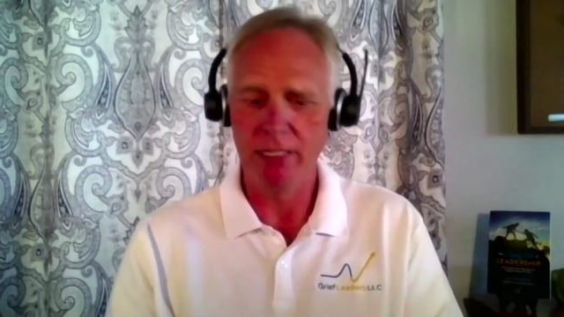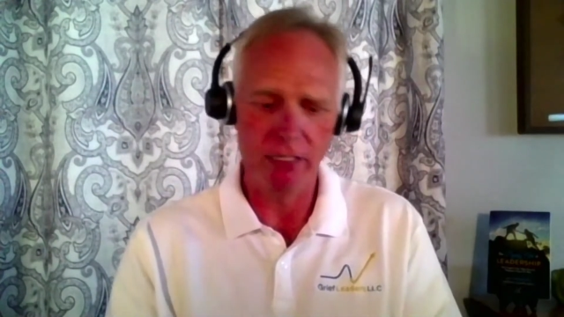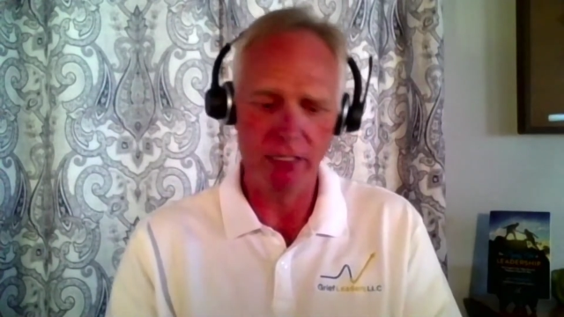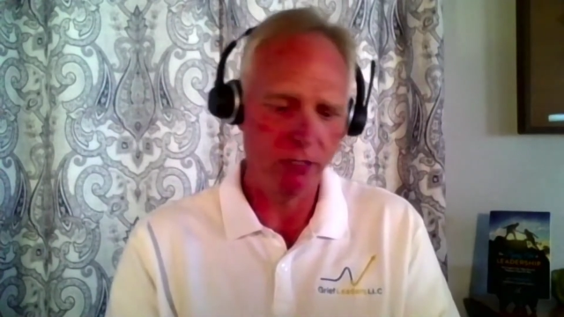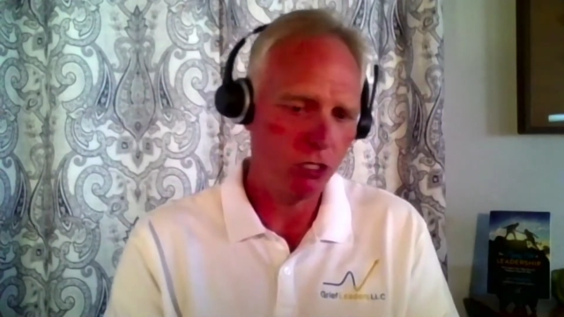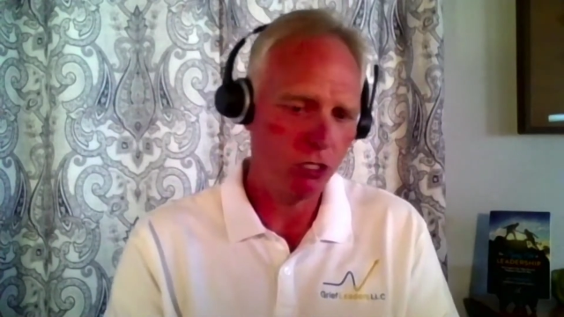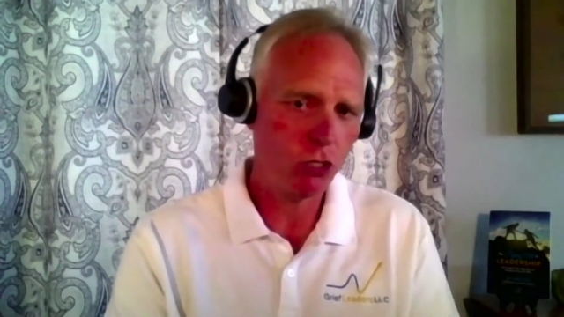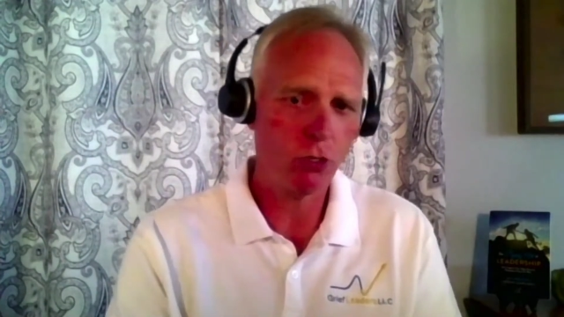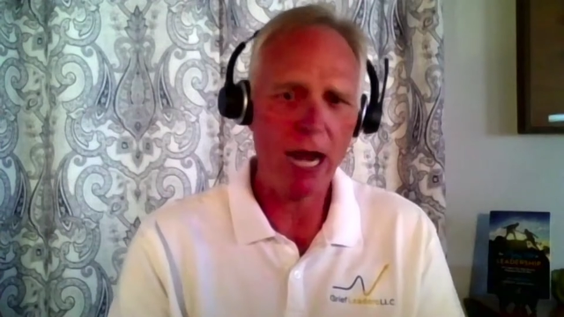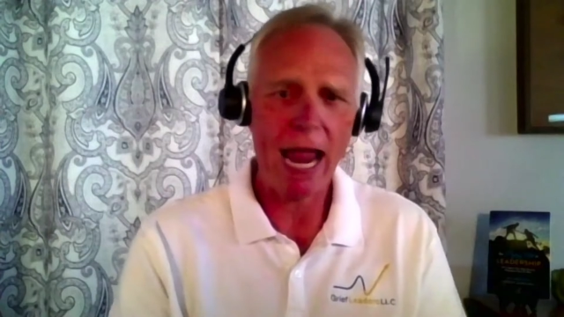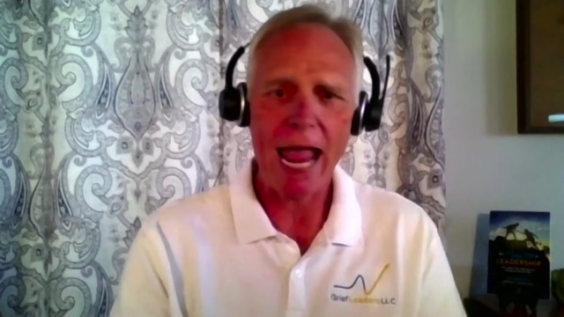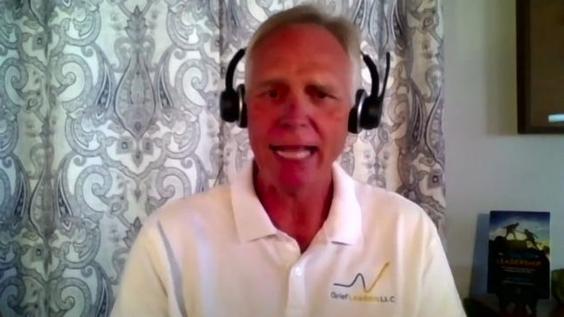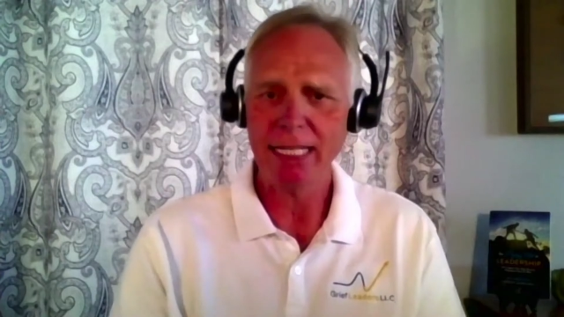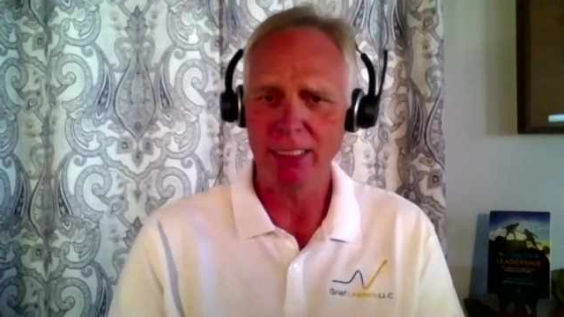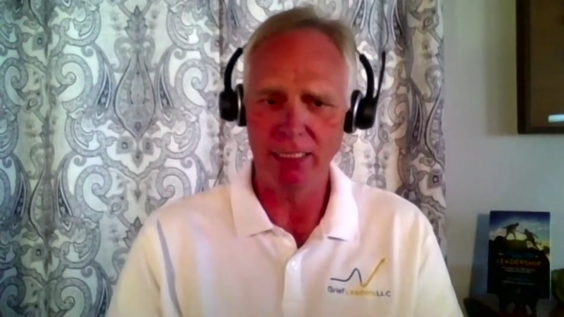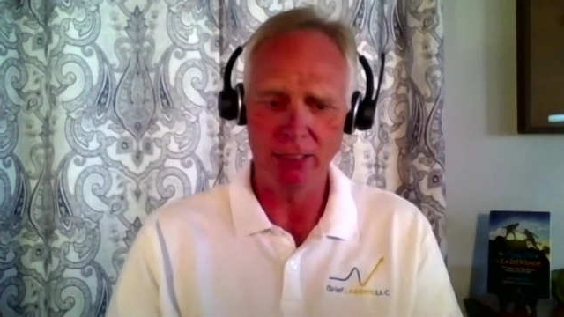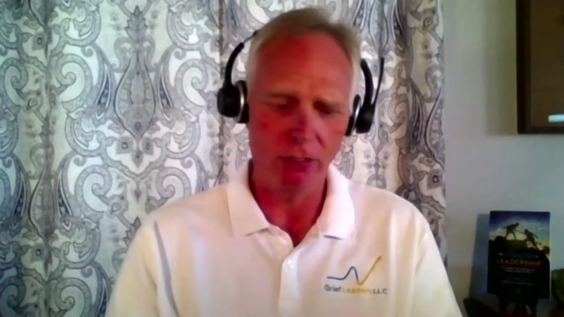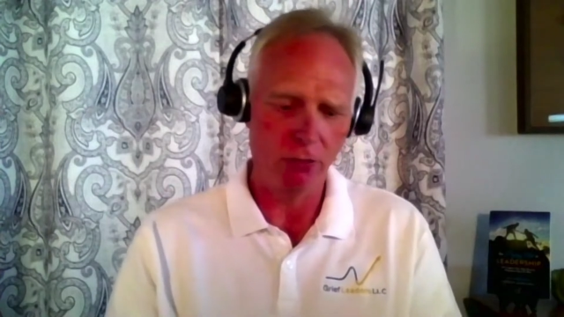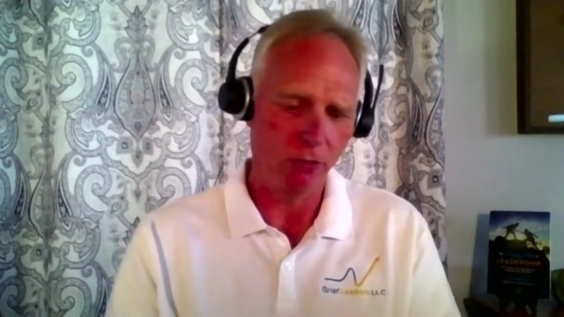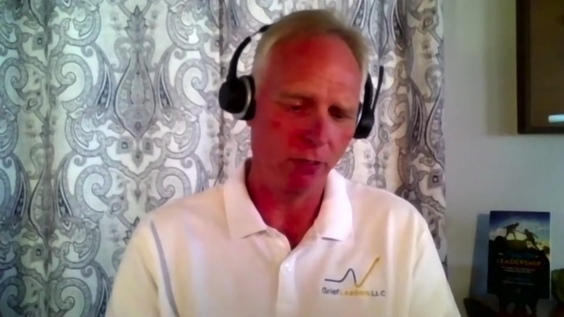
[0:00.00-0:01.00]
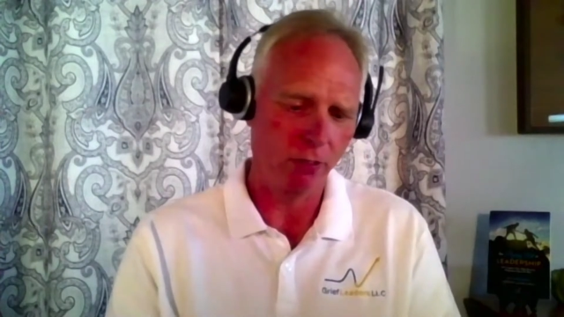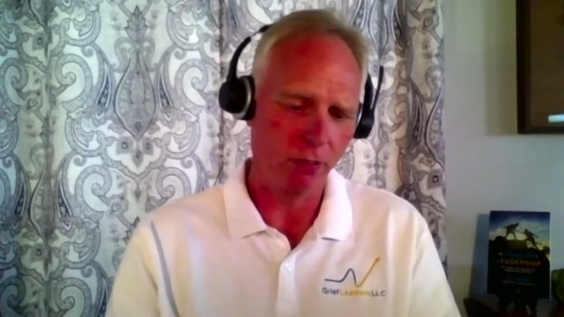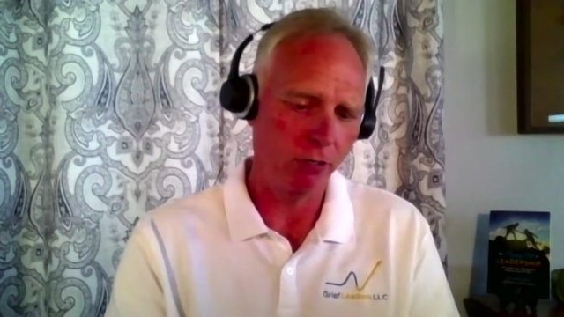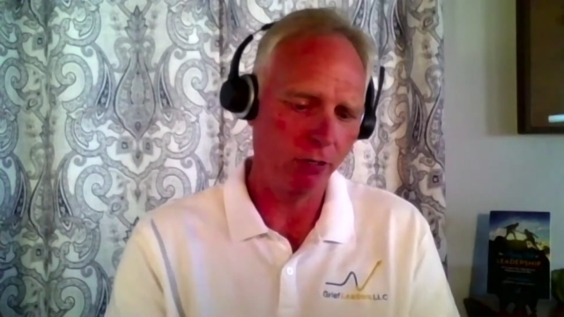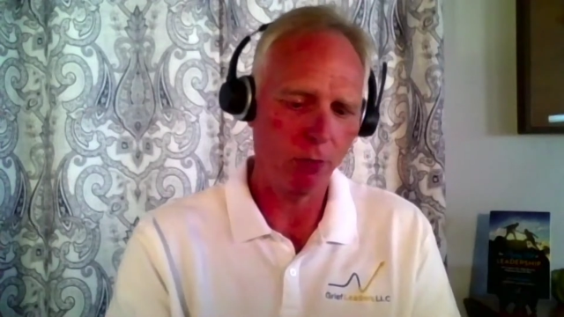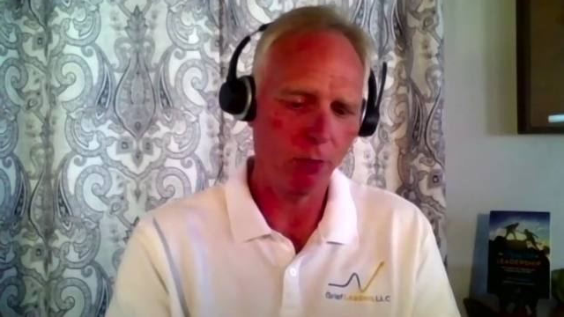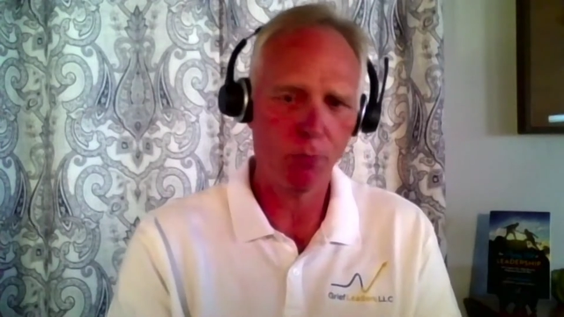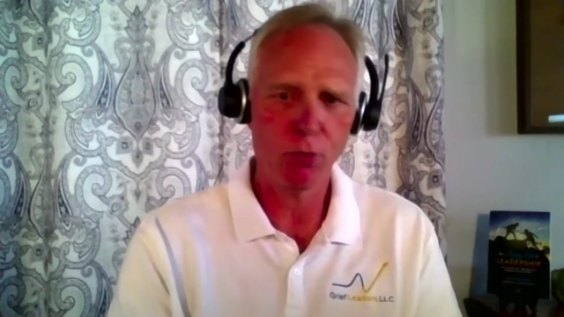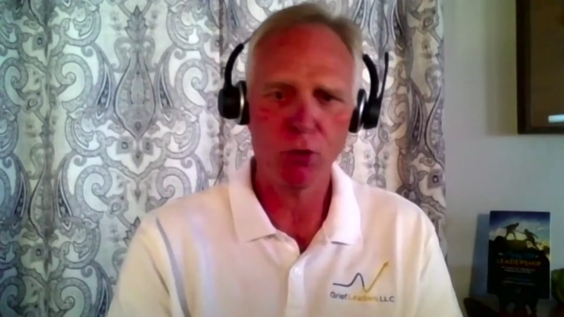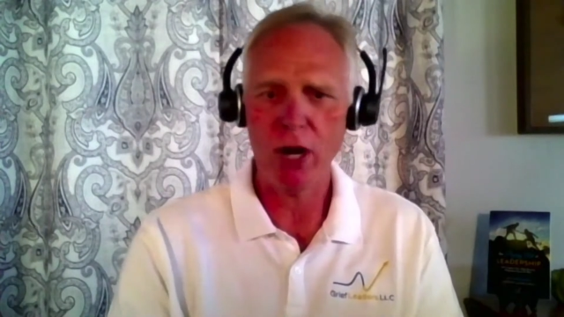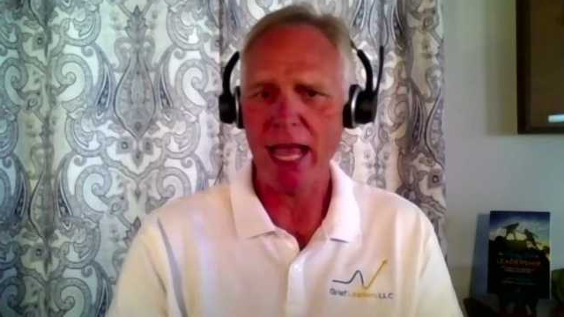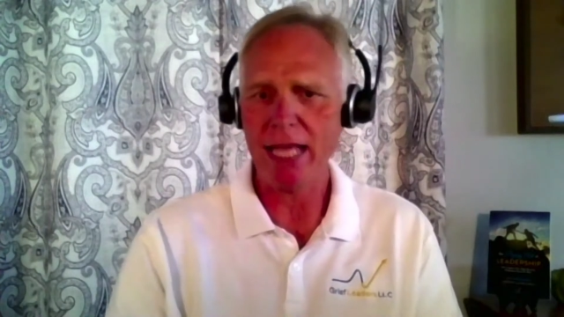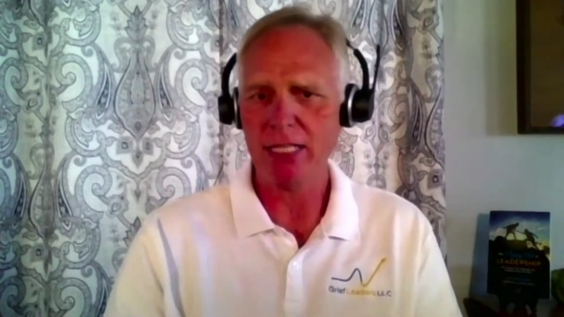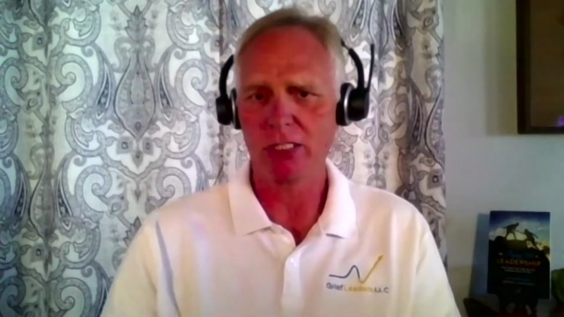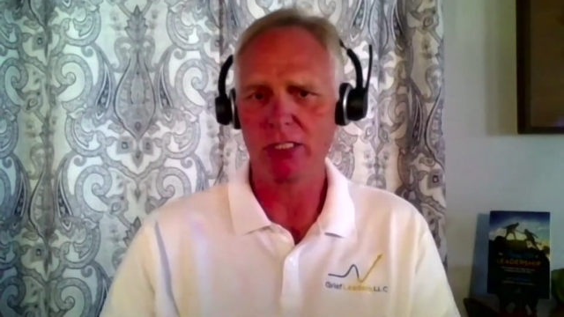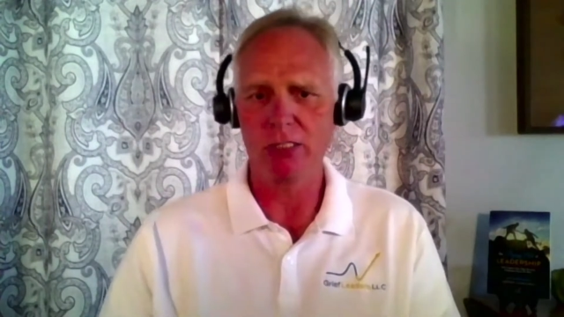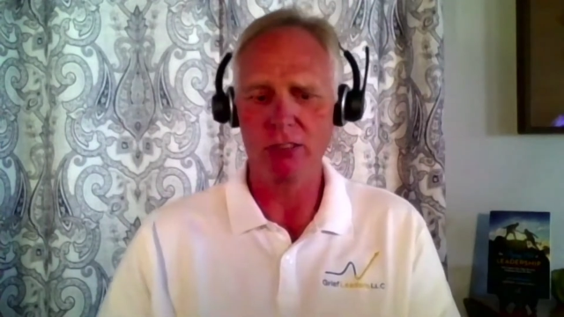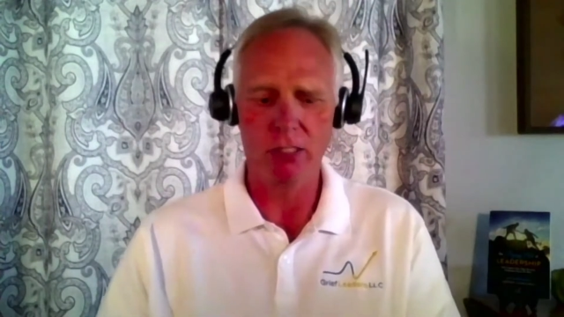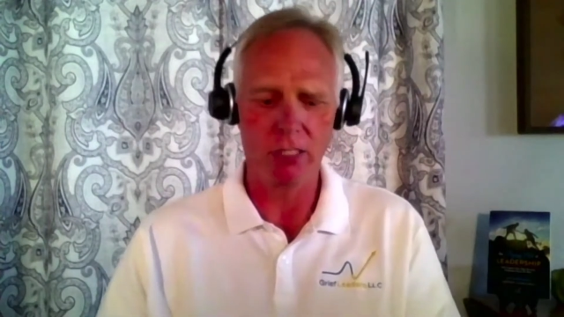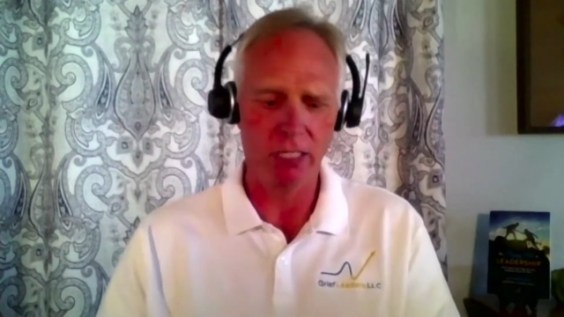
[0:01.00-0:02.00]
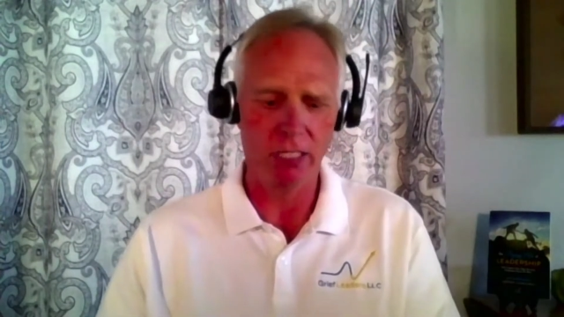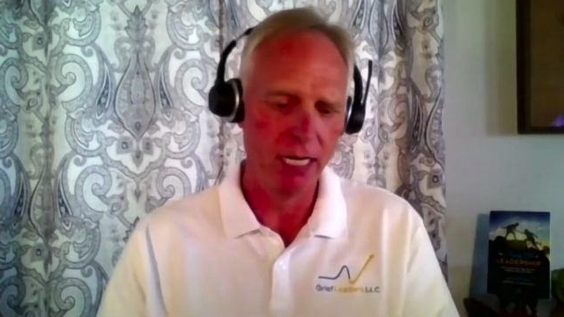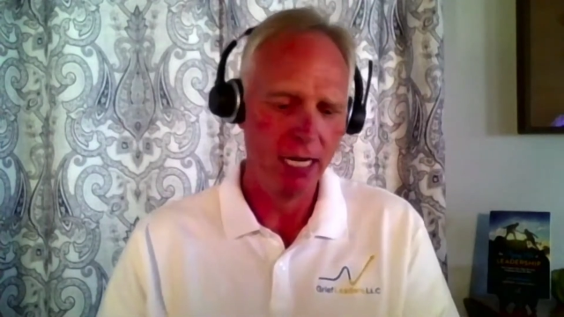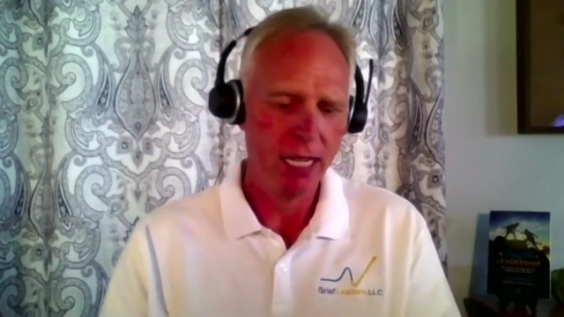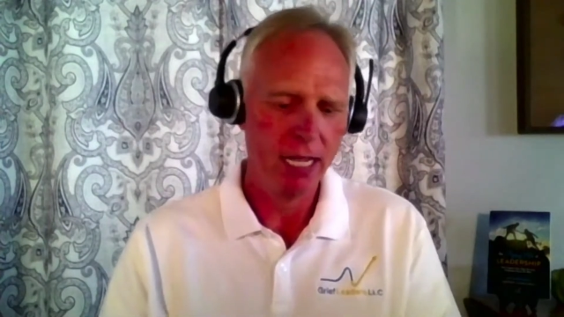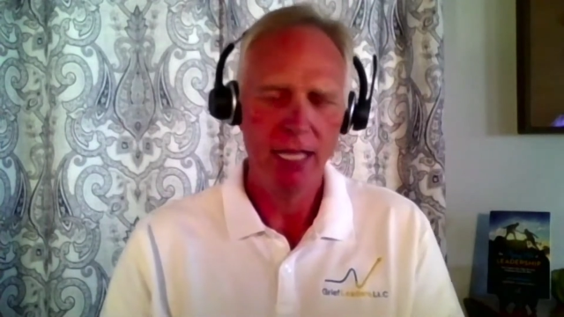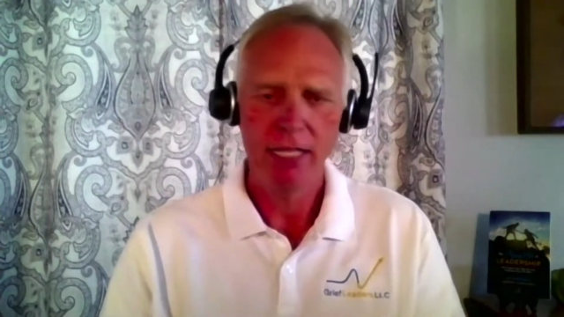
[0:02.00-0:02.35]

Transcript: They're distracted or they're depressed or